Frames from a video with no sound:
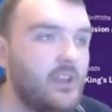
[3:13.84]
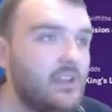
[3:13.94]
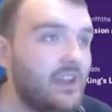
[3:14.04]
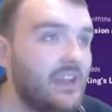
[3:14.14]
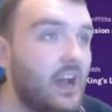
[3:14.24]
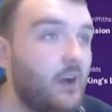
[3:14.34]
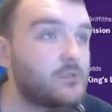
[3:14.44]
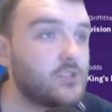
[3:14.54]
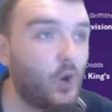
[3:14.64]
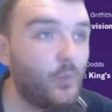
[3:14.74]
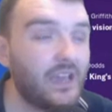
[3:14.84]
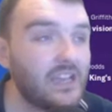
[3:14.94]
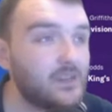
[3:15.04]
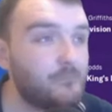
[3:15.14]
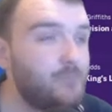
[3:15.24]
And then up top
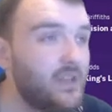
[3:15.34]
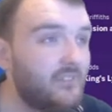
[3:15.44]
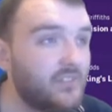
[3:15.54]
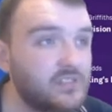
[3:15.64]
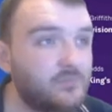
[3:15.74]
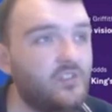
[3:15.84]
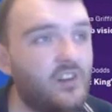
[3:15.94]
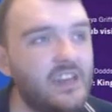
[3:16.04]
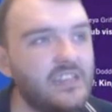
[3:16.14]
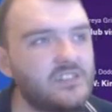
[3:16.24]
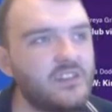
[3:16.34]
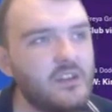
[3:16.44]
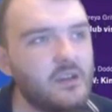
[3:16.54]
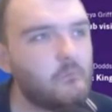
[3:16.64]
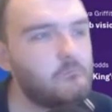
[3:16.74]
is a bit of a surprise.
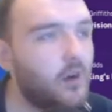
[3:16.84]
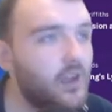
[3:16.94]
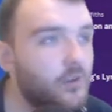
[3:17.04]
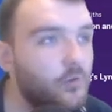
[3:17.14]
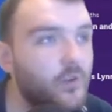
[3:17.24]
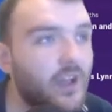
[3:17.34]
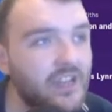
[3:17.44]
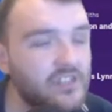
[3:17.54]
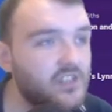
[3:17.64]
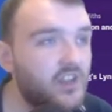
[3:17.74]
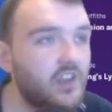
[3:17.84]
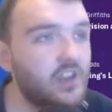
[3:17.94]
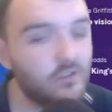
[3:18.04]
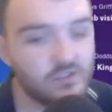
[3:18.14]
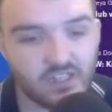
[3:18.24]
Michael Gas
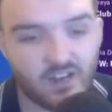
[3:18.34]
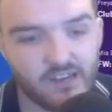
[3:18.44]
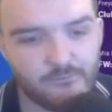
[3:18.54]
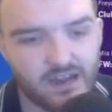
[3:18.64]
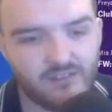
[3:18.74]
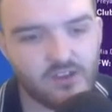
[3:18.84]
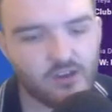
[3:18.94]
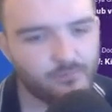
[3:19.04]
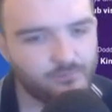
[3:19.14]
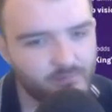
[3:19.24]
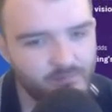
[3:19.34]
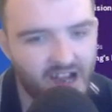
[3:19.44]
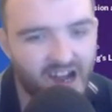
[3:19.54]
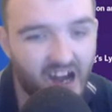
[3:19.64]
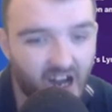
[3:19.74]
alongside Marriott.
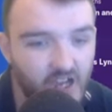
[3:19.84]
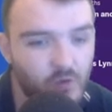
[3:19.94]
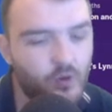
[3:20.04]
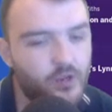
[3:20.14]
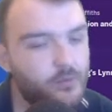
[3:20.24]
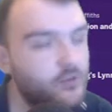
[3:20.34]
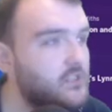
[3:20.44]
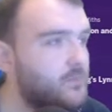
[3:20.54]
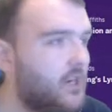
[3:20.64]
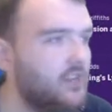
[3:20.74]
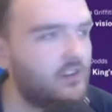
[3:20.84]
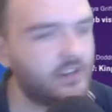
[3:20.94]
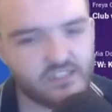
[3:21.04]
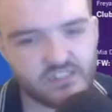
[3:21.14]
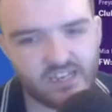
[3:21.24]
I would have put
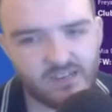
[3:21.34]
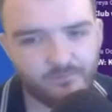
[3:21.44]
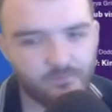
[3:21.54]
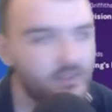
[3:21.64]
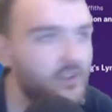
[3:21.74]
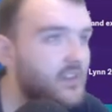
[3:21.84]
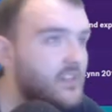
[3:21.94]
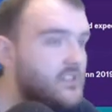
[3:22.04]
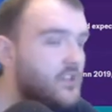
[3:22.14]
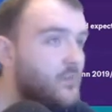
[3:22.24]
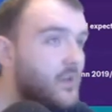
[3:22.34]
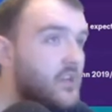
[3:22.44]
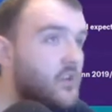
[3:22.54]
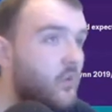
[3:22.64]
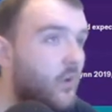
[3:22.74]
Spyrides there. To be
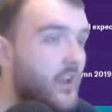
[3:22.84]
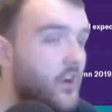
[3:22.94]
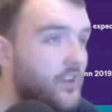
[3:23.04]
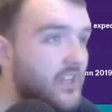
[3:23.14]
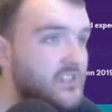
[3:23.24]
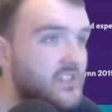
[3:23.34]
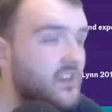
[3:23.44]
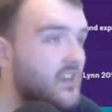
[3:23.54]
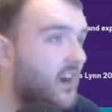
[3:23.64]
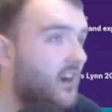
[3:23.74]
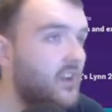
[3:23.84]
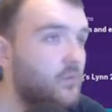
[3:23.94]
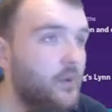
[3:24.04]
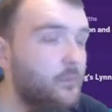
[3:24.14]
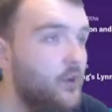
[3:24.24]
quite honest, I
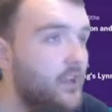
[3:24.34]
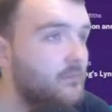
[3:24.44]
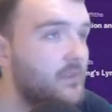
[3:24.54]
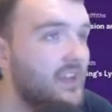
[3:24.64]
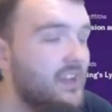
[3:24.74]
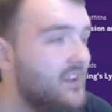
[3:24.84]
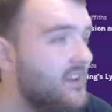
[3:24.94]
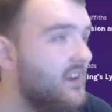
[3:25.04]
would have put him there.